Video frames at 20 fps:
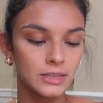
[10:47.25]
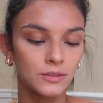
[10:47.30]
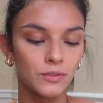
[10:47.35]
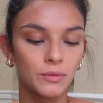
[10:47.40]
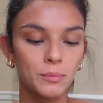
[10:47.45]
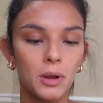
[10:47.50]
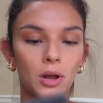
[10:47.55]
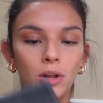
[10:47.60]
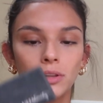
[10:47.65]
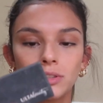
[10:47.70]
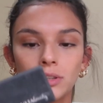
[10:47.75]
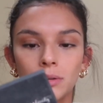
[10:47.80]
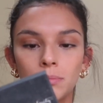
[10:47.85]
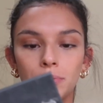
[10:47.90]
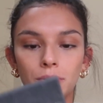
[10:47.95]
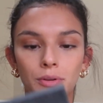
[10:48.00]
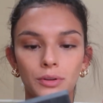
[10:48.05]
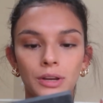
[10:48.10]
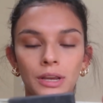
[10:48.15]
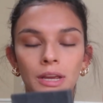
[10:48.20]
It's from Ulta
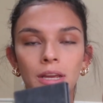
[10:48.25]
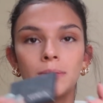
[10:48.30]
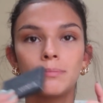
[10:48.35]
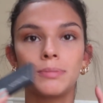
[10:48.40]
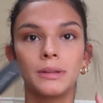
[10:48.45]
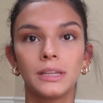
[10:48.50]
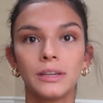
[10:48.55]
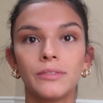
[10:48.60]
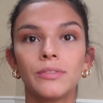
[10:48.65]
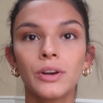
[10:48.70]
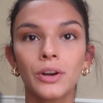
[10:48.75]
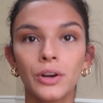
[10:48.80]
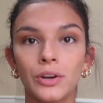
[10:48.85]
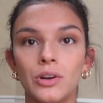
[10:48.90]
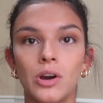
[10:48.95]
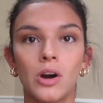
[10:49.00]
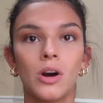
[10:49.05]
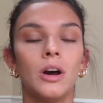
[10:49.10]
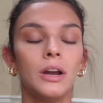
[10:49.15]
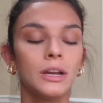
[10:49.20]
Beauty, and believe it or
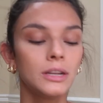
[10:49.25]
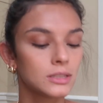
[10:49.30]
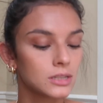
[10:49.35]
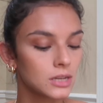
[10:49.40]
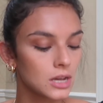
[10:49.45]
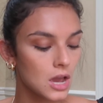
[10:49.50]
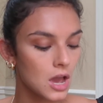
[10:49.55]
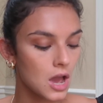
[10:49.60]
not,